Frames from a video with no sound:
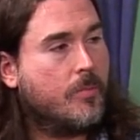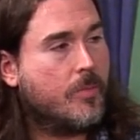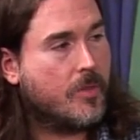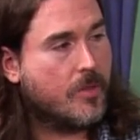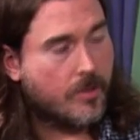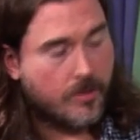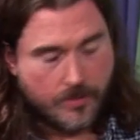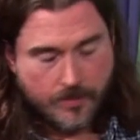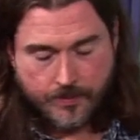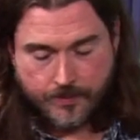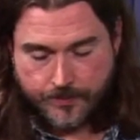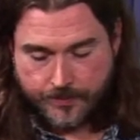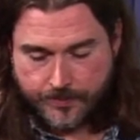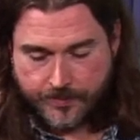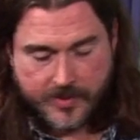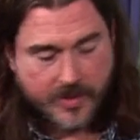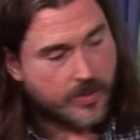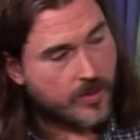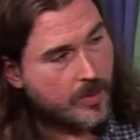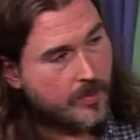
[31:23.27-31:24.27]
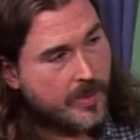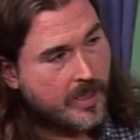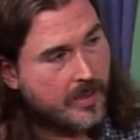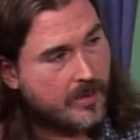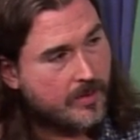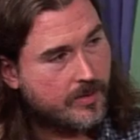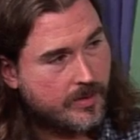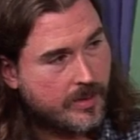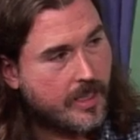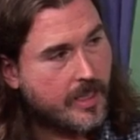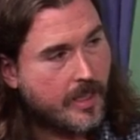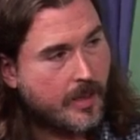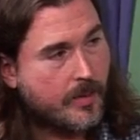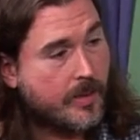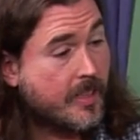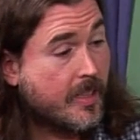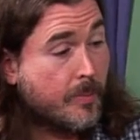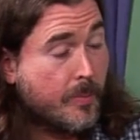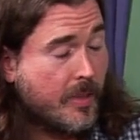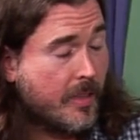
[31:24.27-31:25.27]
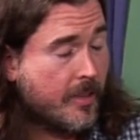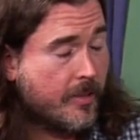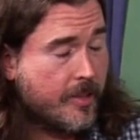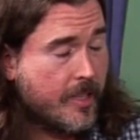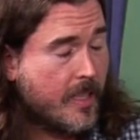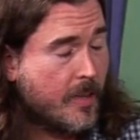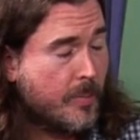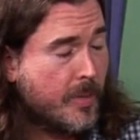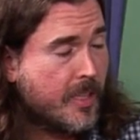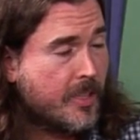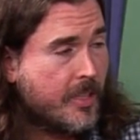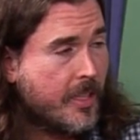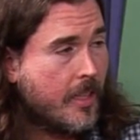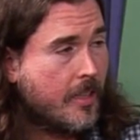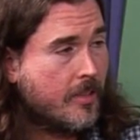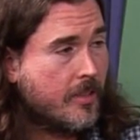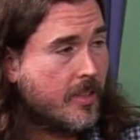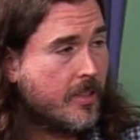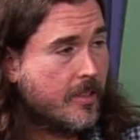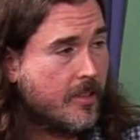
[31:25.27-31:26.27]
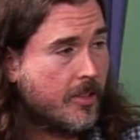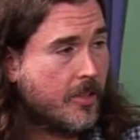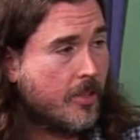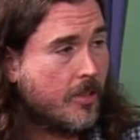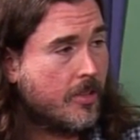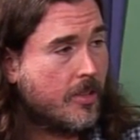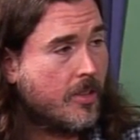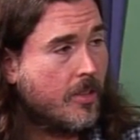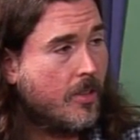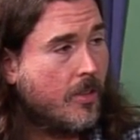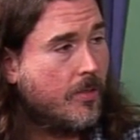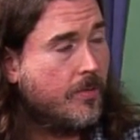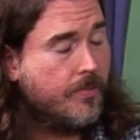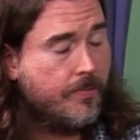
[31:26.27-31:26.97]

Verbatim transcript: Mm-hmm. So, Definitely. I mean, yeah, Definitely. A, like you said, a big challenge. No, I, would like to see